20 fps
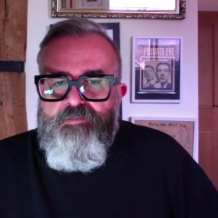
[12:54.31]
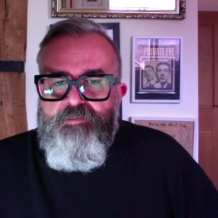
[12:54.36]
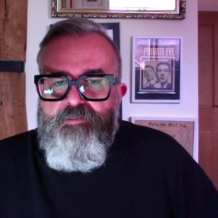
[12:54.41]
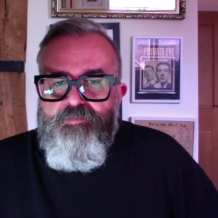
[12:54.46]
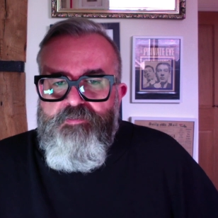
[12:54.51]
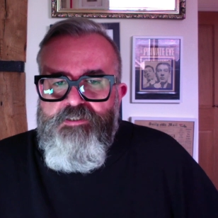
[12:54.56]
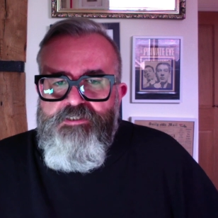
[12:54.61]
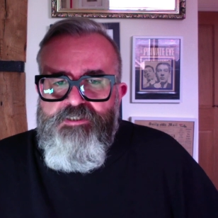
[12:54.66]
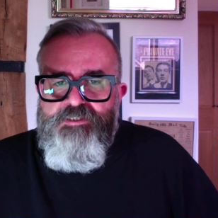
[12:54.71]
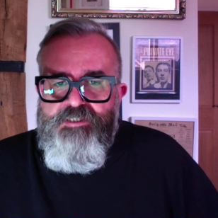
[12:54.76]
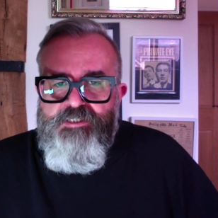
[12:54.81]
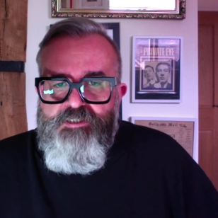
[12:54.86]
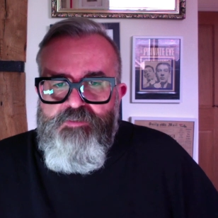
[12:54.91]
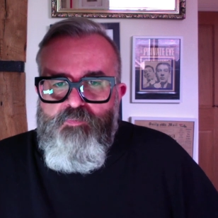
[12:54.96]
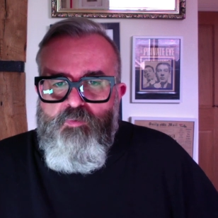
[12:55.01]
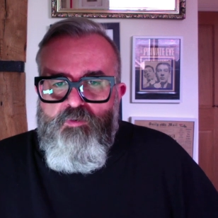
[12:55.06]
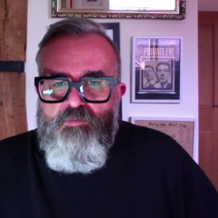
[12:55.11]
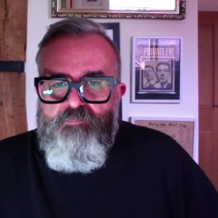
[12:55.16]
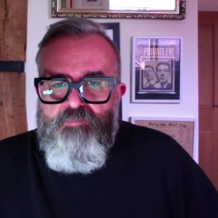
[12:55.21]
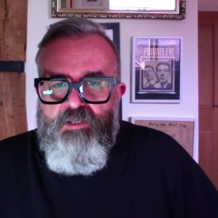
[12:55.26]
This
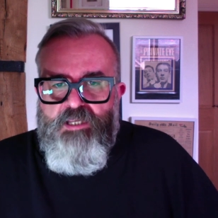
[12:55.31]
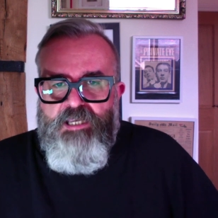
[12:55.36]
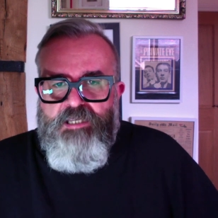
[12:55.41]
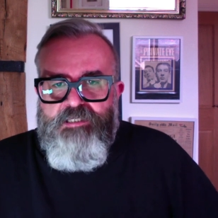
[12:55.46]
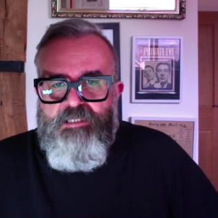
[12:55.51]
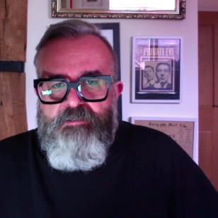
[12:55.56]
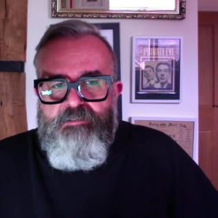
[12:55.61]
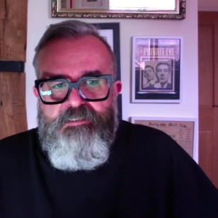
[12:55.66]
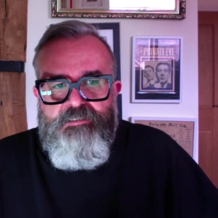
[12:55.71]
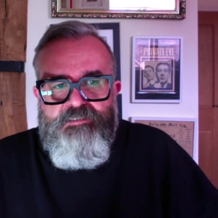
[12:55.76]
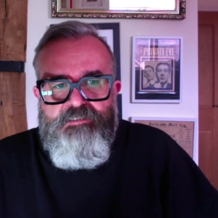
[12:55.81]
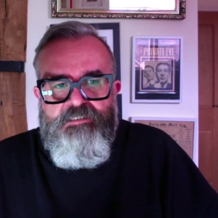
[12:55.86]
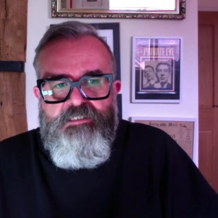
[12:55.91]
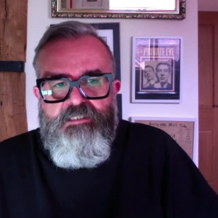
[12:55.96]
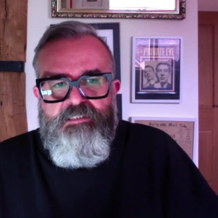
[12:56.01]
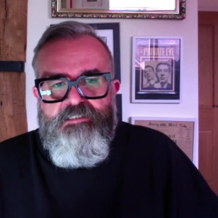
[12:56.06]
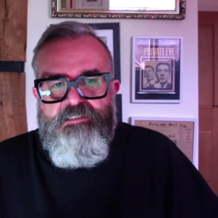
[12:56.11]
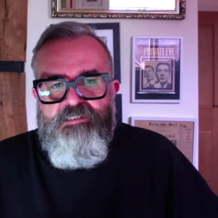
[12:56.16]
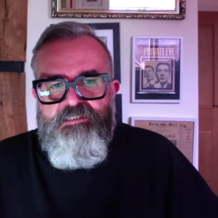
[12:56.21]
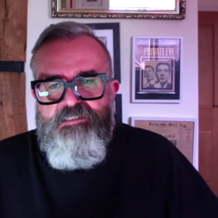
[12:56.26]
6-point plan, and
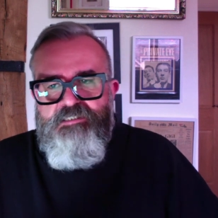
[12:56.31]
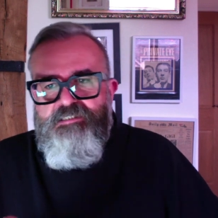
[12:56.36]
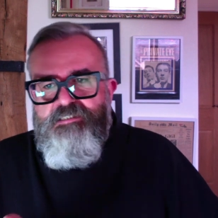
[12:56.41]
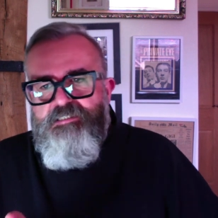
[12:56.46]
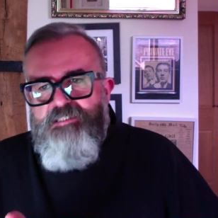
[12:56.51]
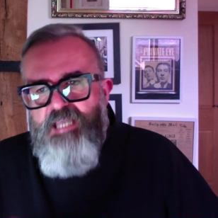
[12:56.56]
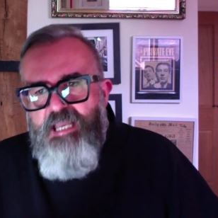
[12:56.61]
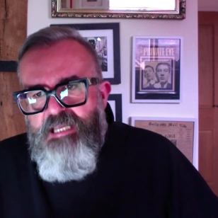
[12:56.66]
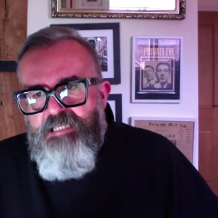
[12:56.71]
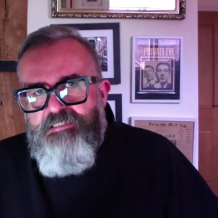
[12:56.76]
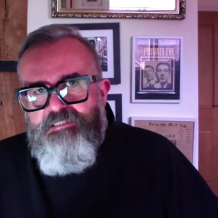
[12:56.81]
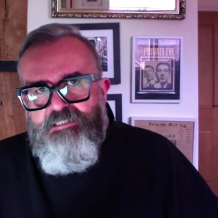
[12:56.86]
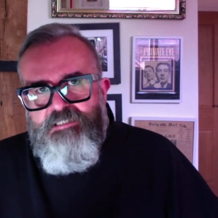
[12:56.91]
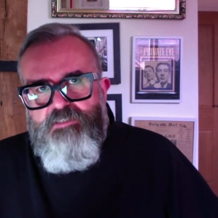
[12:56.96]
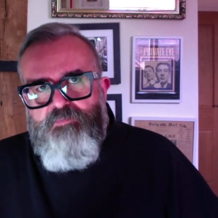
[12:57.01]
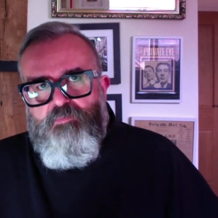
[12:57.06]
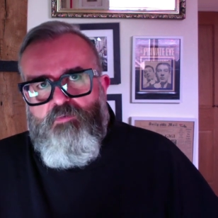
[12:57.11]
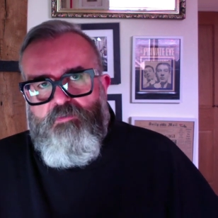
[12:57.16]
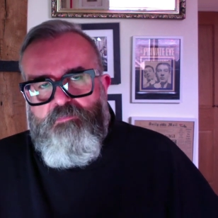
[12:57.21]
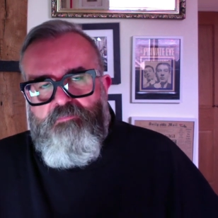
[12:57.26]
incidentally, this is their
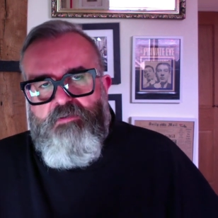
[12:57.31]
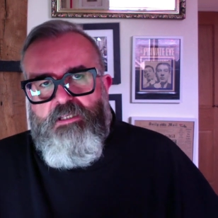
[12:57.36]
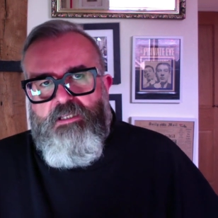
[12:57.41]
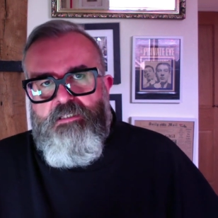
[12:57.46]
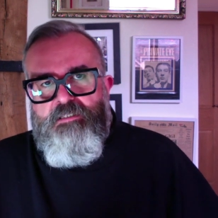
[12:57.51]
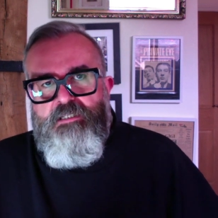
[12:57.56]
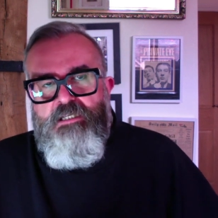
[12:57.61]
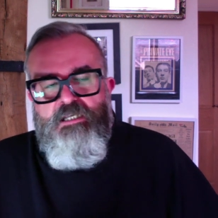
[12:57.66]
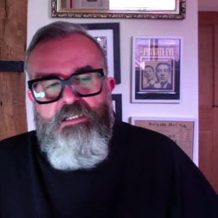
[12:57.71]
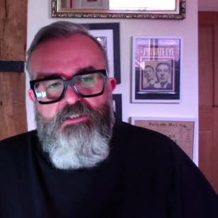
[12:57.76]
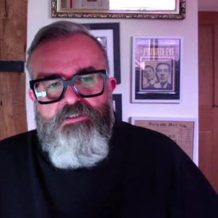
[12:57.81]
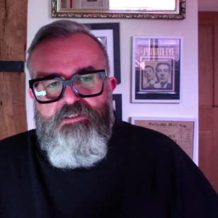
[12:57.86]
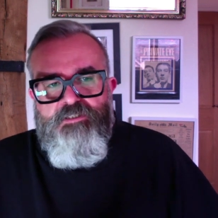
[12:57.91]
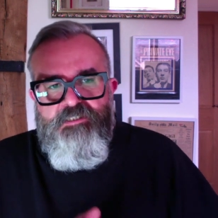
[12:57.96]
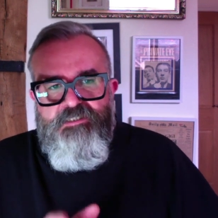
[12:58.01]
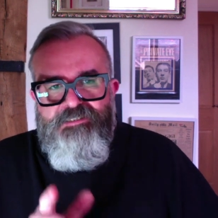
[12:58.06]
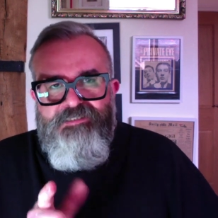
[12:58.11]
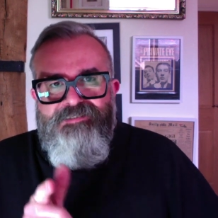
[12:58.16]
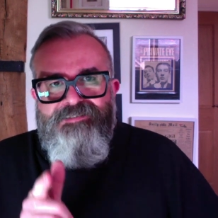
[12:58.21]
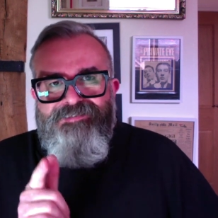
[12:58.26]
6-point plan. So
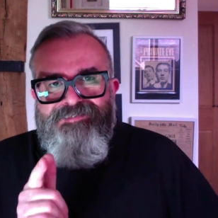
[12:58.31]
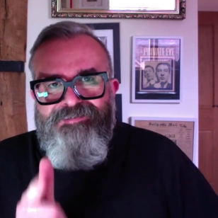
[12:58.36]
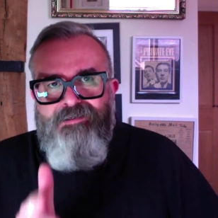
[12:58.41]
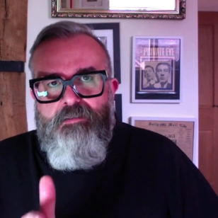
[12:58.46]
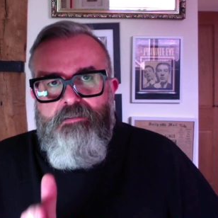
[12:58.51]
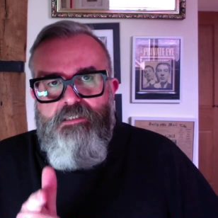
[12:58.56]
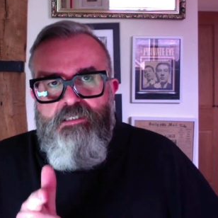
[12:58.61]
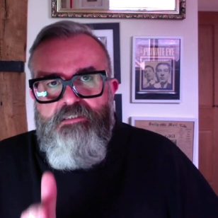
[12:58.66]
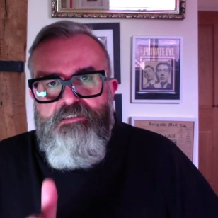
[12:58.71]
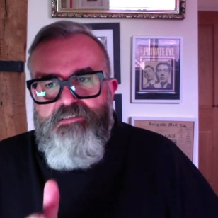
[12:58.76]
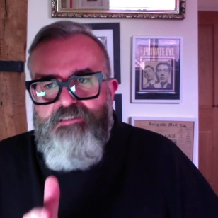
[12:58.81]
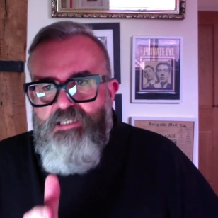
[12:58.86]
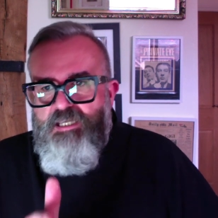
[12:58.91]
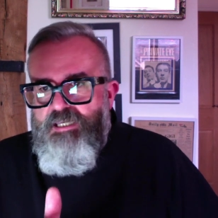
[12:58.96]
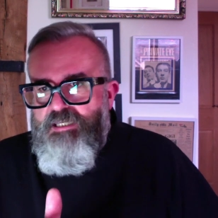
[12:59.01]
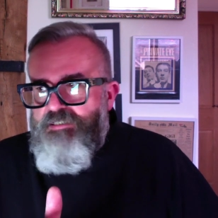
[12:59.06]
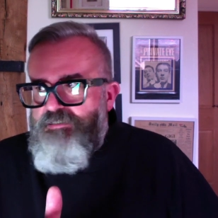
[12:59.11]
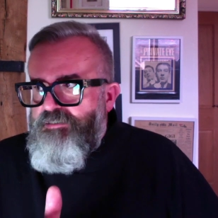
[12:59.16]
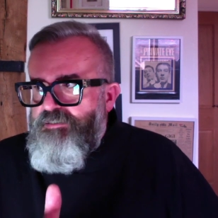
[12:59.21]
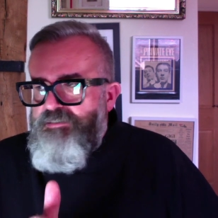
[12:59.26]
this is a gun against the
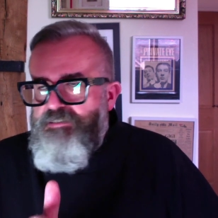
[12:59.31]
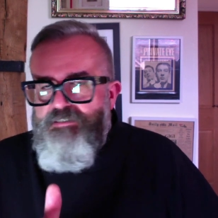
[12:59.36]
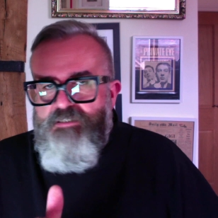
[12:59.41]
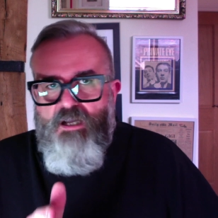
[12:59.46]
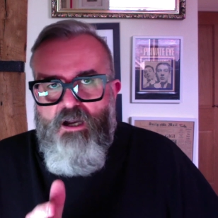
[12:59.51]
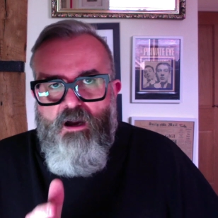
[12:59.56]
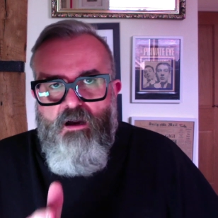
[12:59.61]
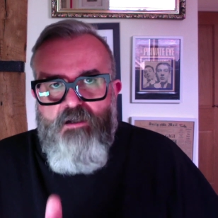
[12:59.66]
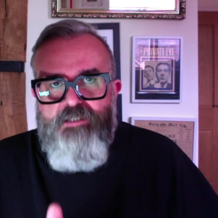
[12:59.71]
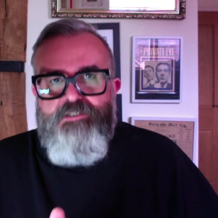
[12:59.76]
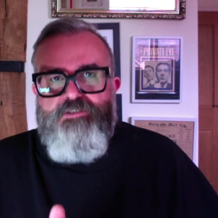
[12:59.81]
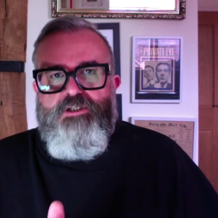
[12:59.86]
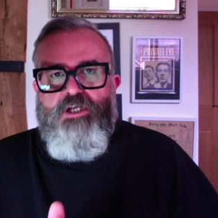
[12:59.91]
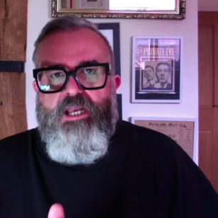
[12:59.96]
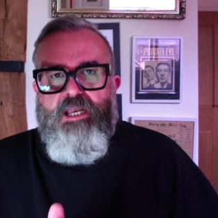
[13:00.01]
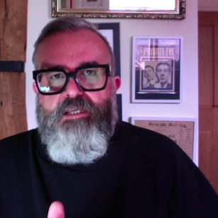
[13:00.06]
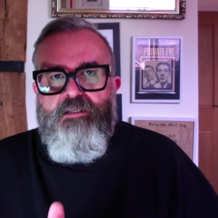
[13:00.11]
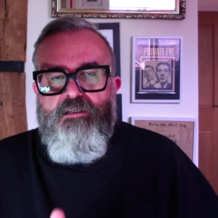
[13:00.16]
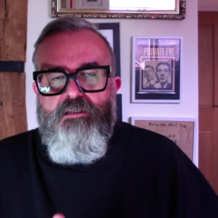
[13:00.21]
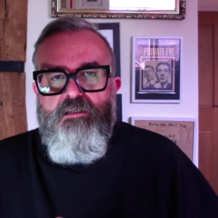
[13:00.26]
head. This is a
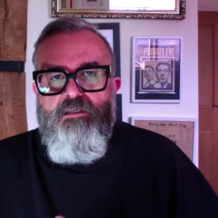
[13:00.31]
hijack.